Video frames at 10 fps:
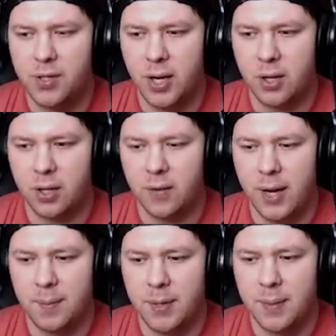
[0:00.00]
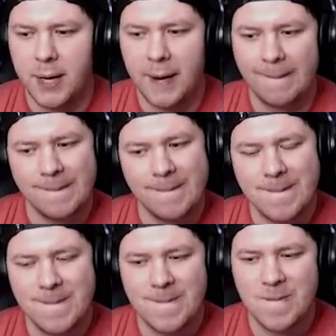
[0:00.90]
I could have gamed him.
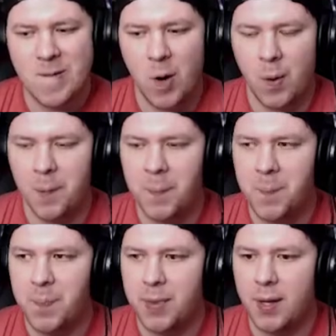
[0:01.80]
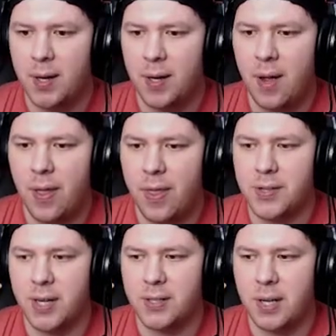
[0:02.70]
Oh well.
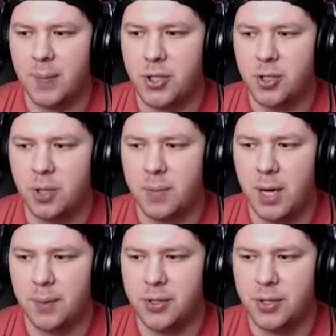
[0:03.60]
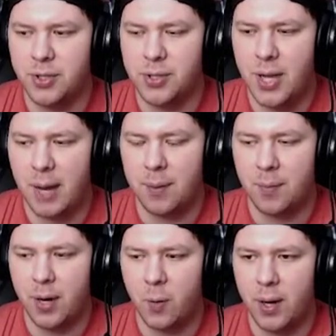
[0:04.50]
This next time I should be able to just game him
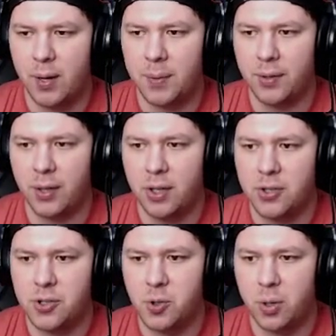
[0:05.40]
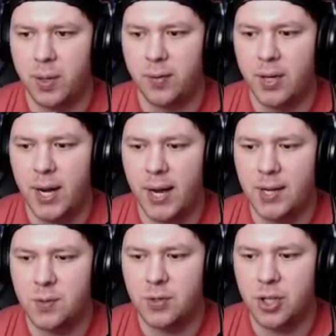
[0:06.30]
right away, because I can just destroy whatever he
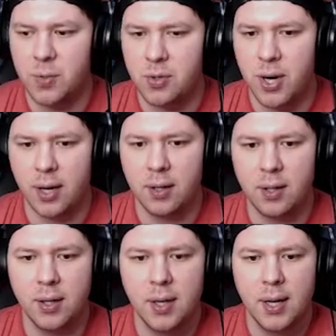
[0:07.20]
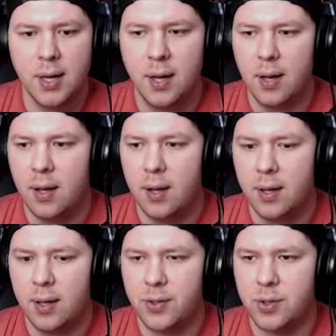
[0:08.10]
has with Judgment Dragon.
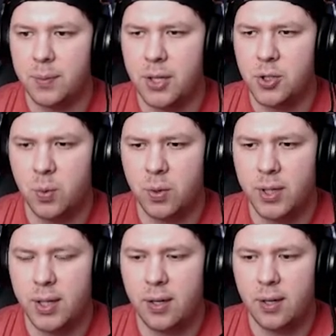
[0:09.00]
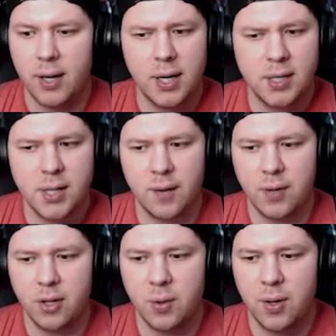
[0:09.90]
So I'm not too worried here. He's not even
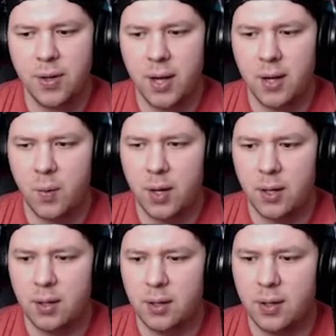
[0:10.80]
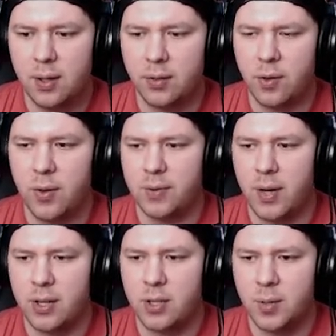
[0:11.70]
going to do anything anyway. So this
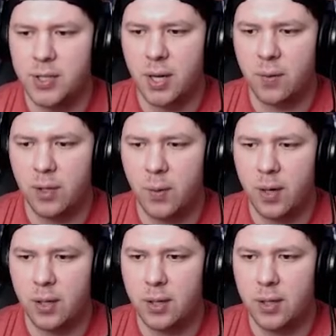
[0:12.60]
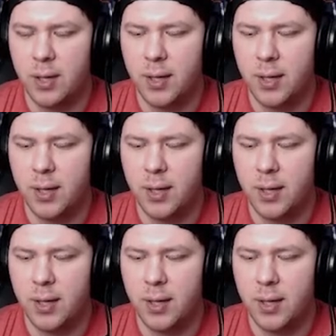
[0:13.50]
actually works out really well.